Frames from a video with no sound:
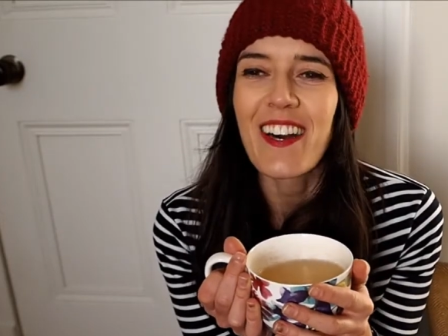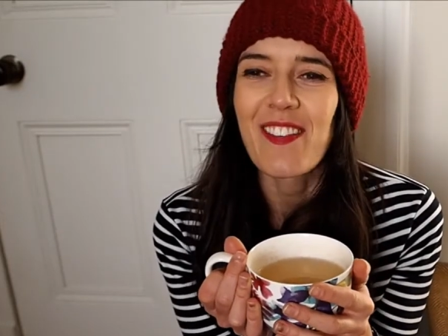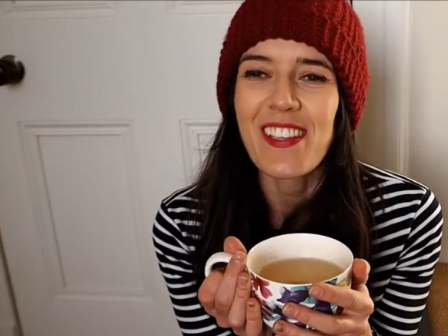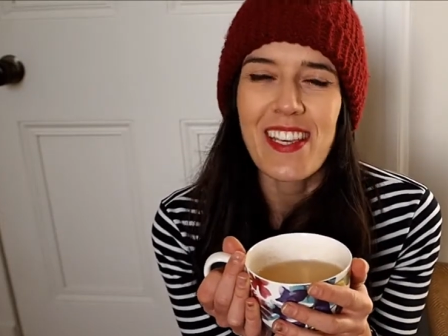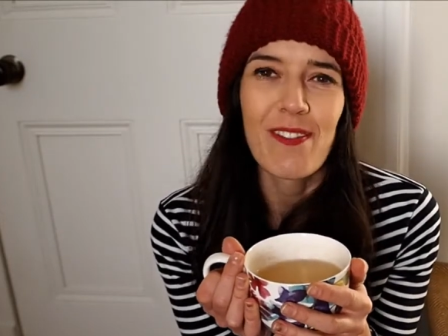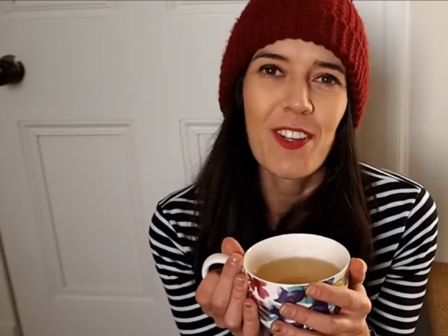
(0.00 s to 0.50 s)

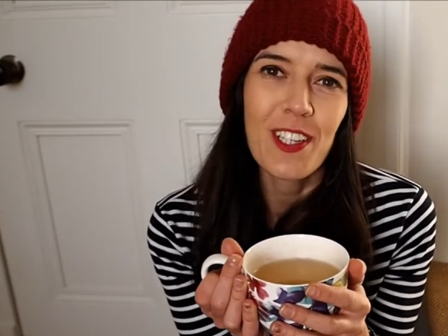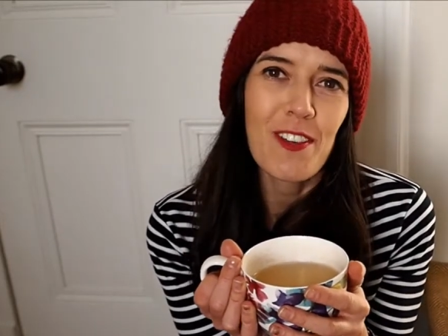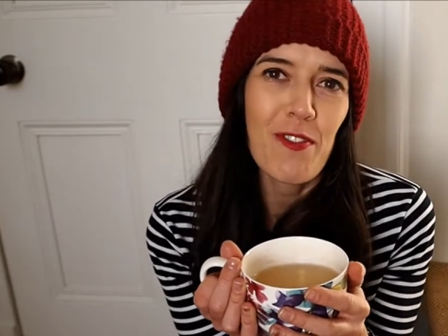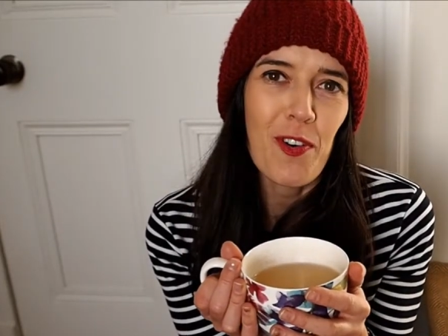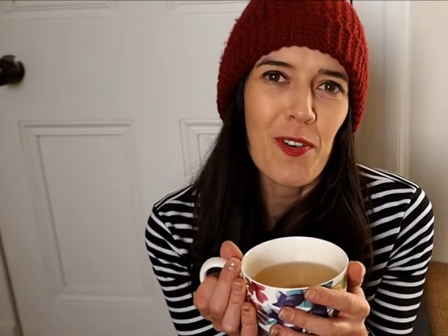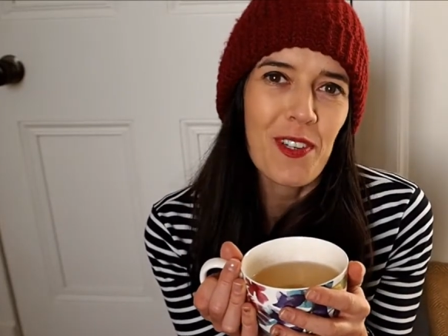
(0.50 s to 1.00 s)
which I'm looking
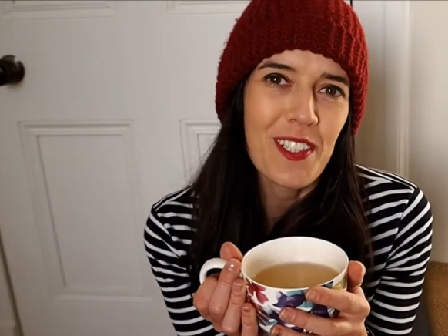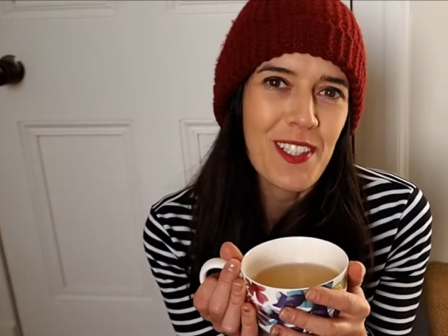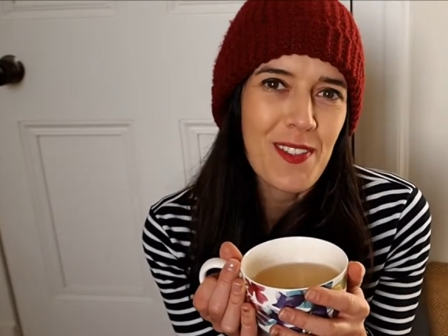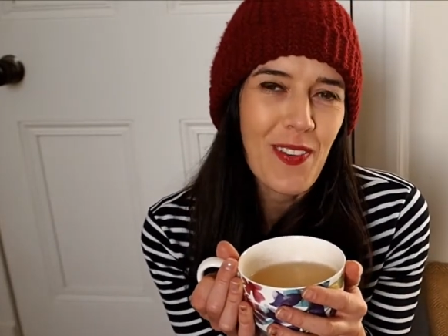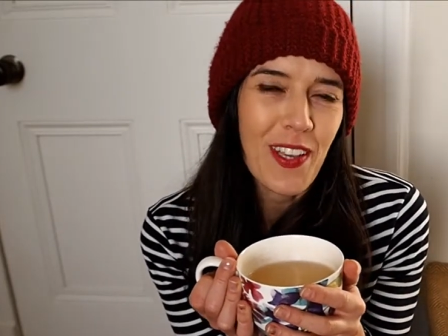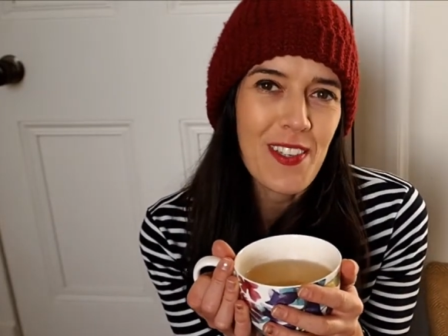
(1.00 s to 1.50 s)
forward to
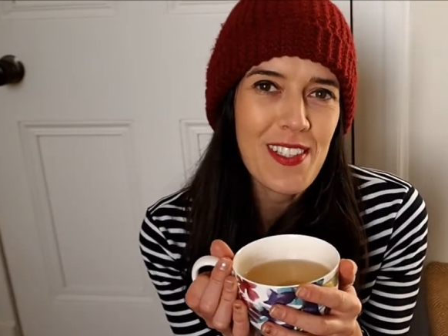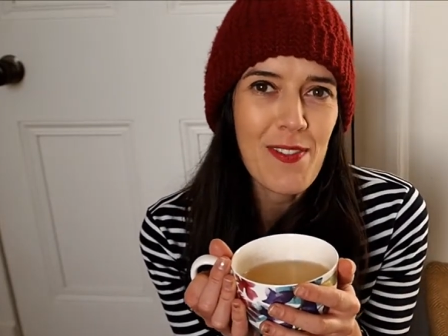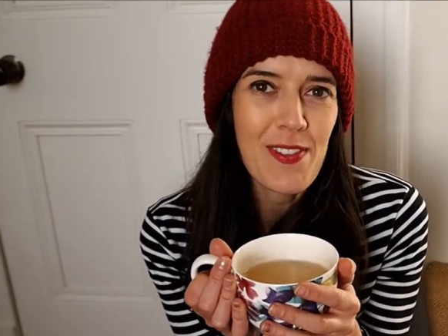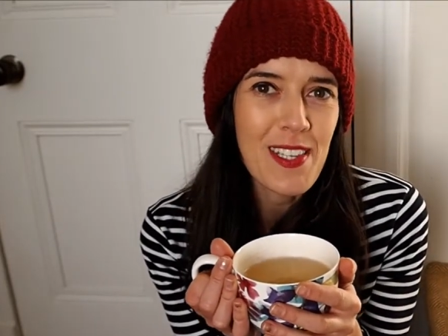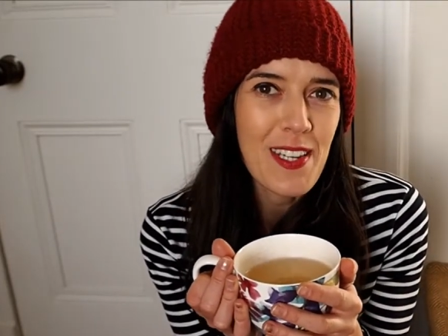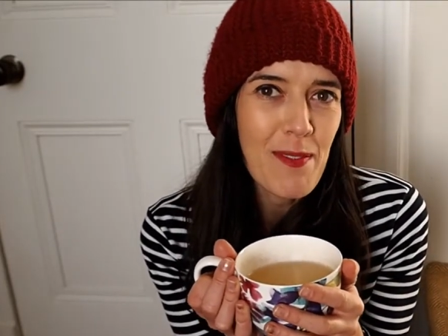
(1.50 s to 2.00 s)
because
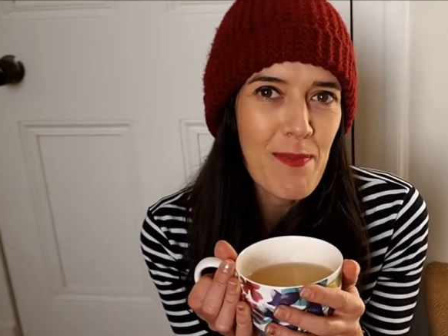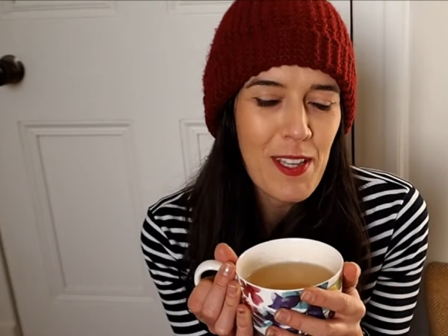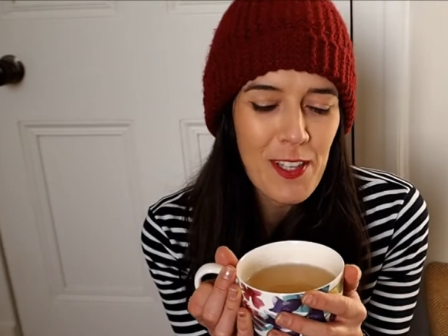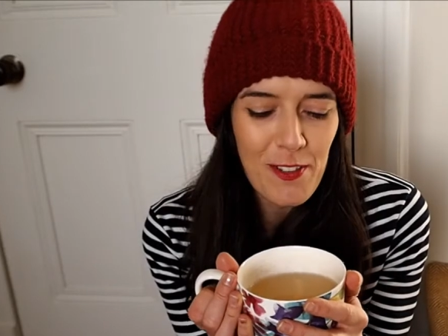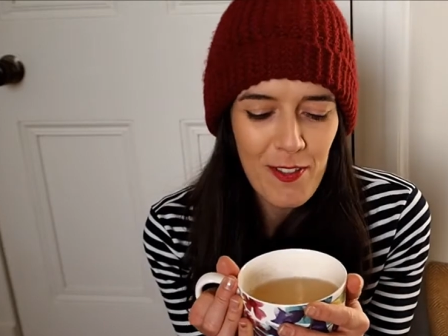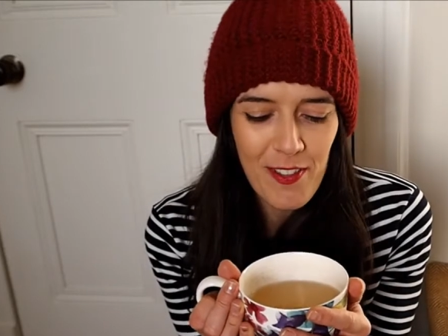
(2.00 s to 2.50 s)
I've seen a bit
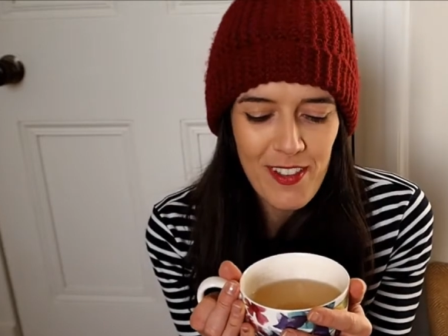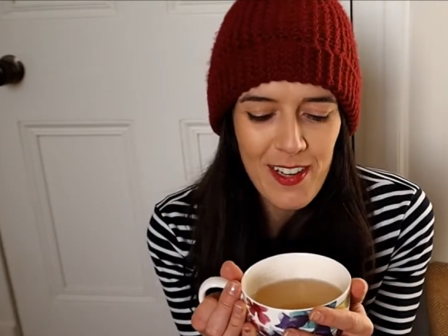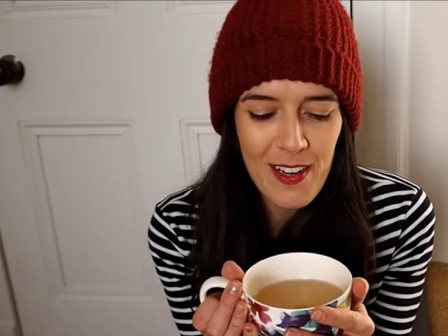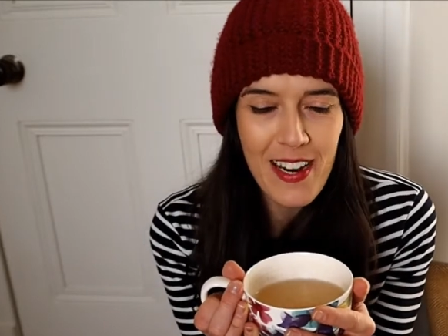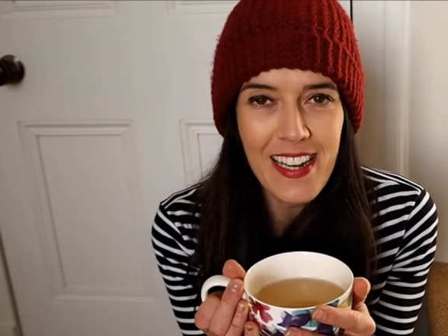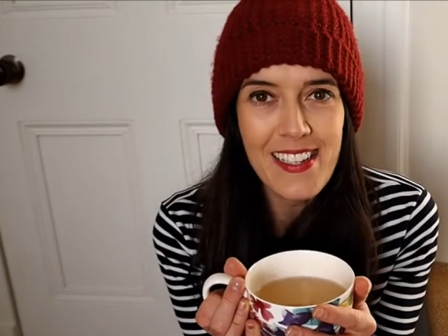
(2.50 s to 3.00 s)
of
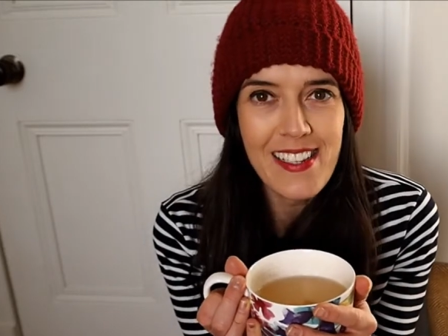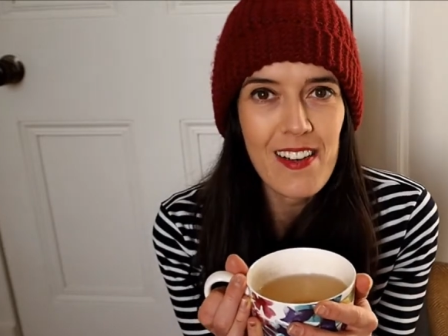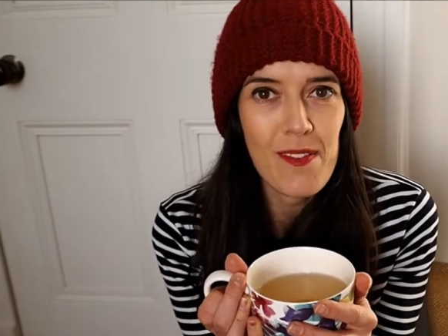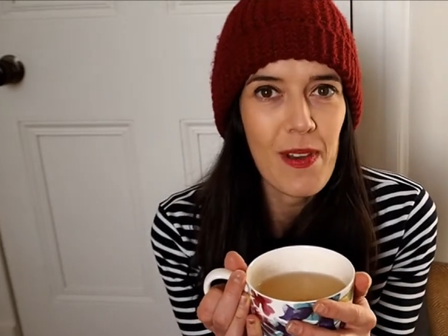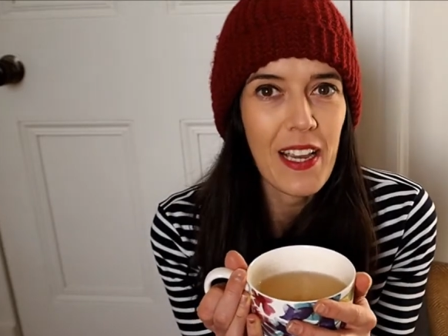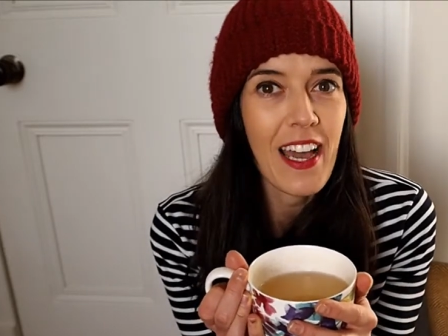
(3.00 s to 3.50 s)
their
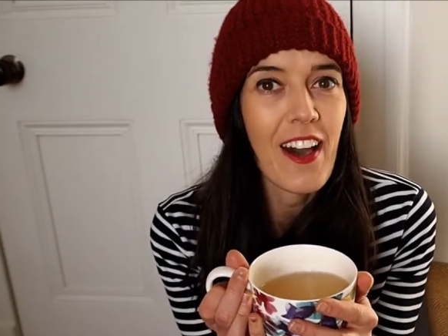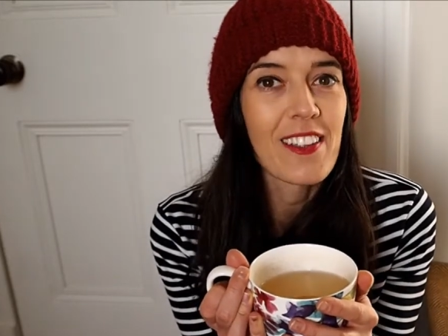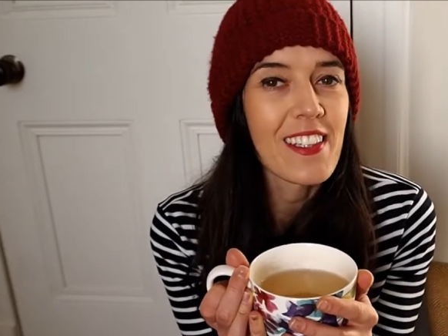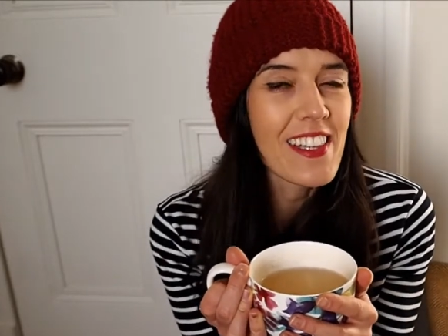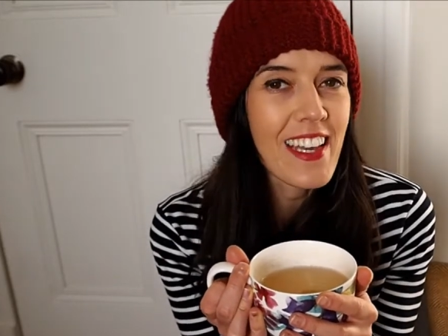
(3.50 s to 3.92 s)
Instagram account.